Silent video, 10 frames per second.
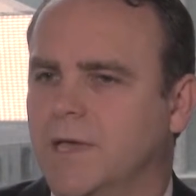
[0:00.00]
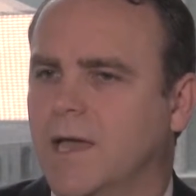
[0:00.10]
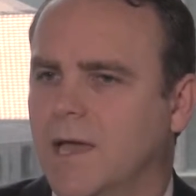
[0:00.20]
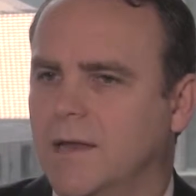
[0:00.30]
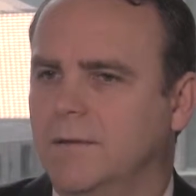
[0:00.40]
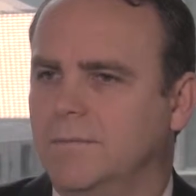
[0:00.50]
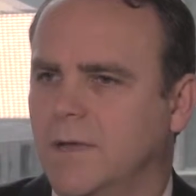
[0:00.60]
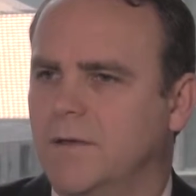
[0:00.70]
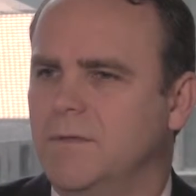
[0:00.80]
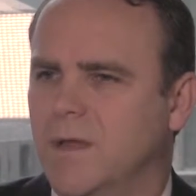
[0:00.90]

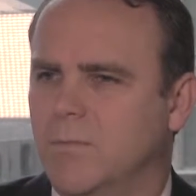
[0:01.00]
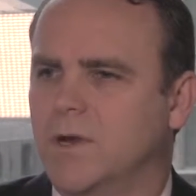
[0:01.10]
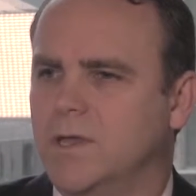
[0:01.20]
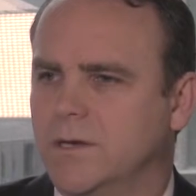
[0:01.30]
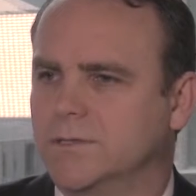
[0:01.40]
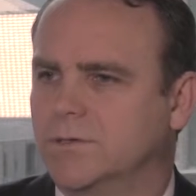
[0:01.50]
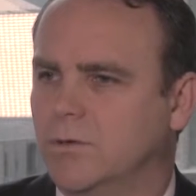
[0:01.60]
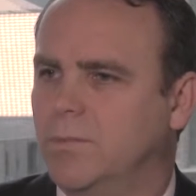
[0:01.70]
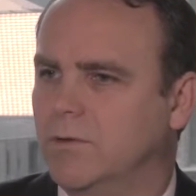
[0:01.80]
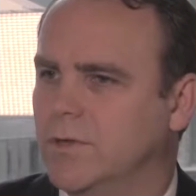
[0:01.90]
began a number of years
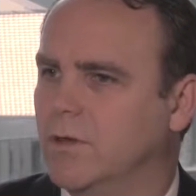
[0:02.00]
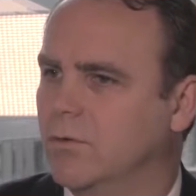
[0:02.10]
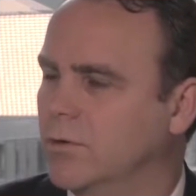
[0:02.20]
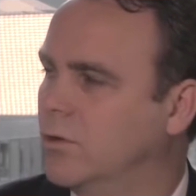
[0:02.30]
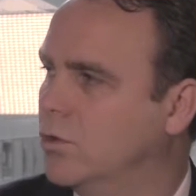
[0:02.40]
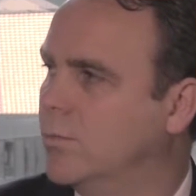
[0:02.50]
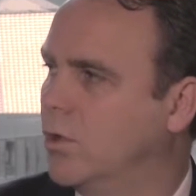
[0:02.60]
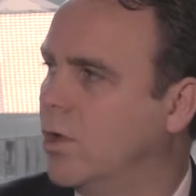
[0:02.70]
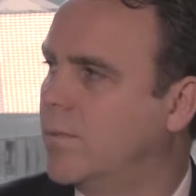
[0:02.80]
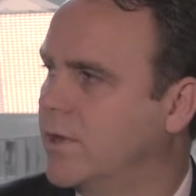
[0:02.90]
ago building our own
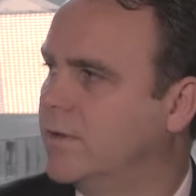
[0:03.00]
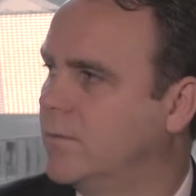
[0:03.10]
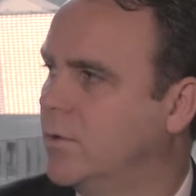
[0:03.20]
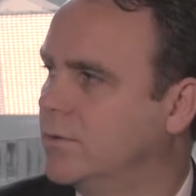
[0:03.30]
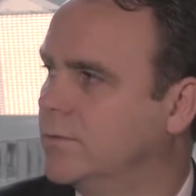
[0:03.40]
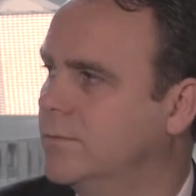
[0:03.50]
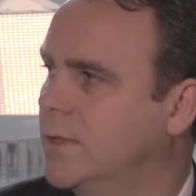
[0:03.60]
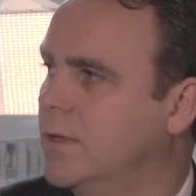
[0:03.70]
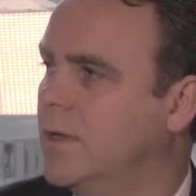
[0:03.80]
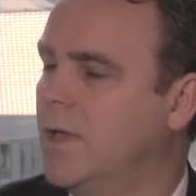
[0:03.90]
global operating
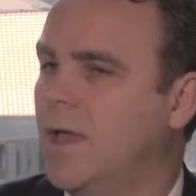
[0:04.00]
model.